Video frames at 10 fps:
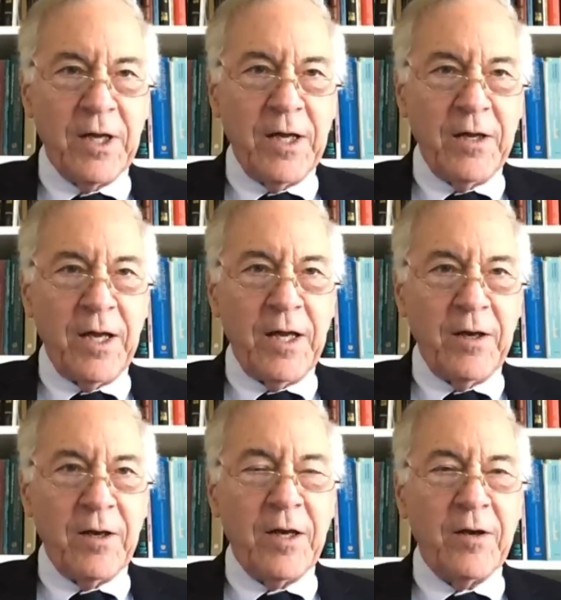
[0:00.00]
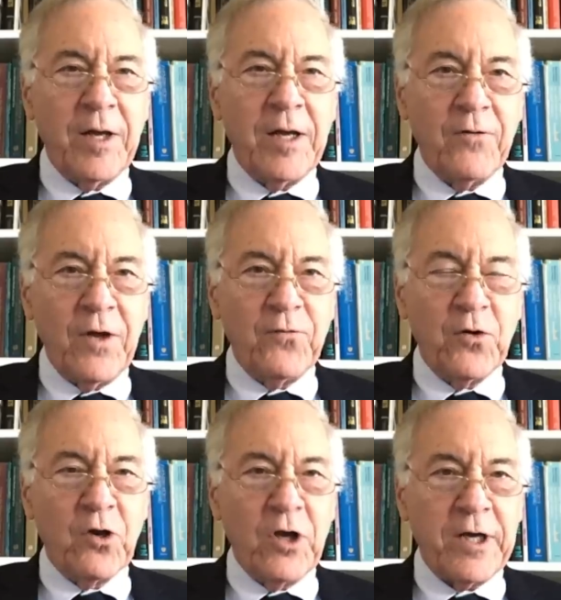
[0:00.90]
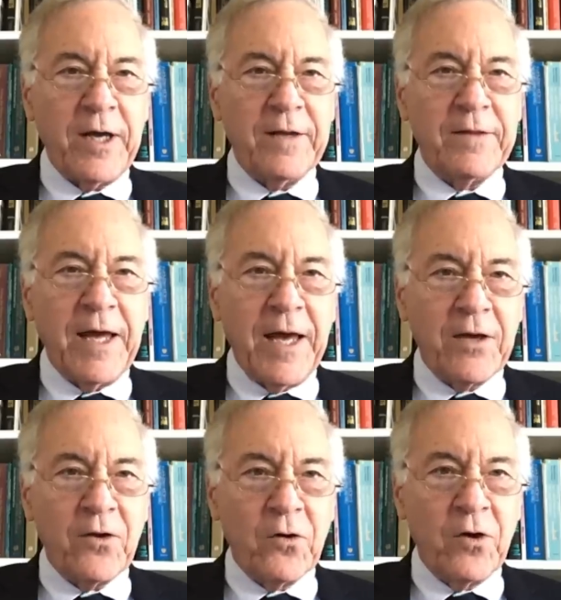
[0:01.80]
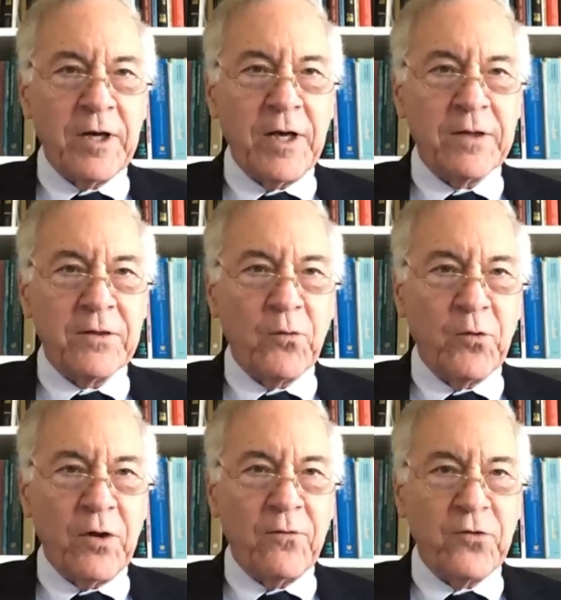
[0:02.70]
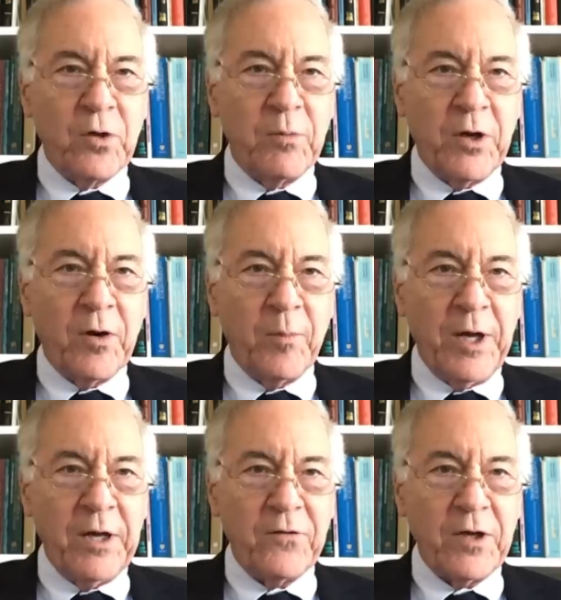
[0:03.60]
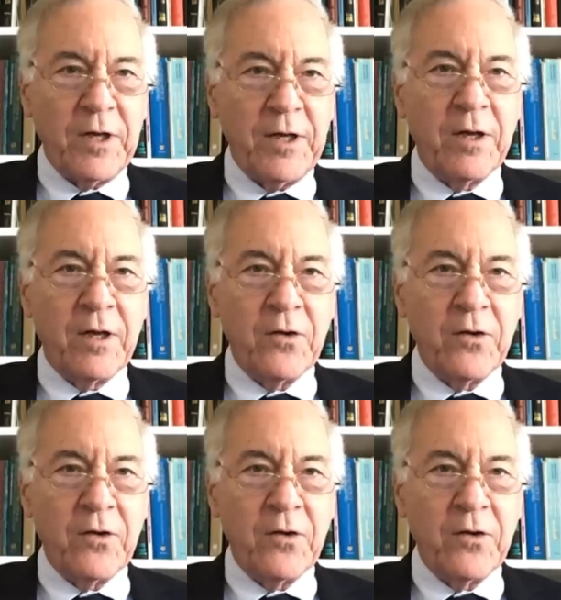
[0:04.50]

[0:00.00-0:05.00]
And if you're looking at that, you're looking at the rearview mirror, basically.